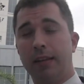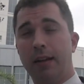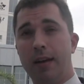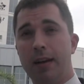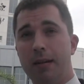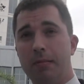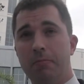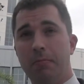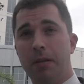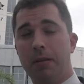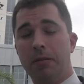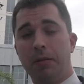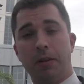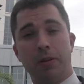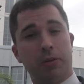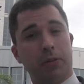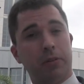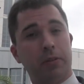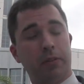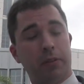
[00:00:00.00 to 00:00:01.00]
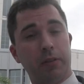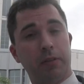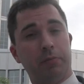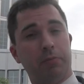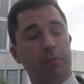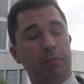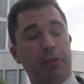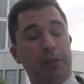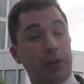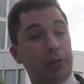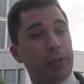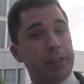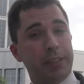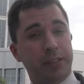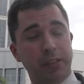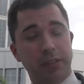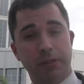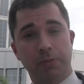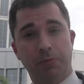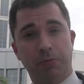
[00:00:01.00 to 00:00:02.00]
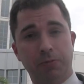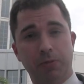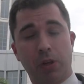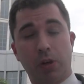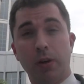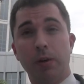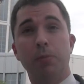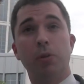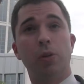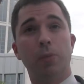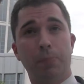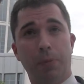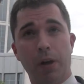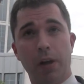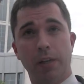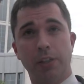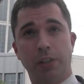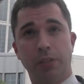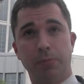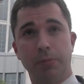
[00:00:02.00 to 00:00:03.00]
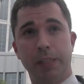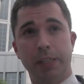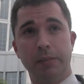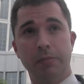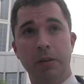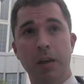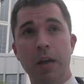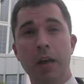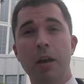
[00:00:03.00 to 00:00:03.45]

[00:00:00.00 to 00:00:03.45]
The theories of criminal punishment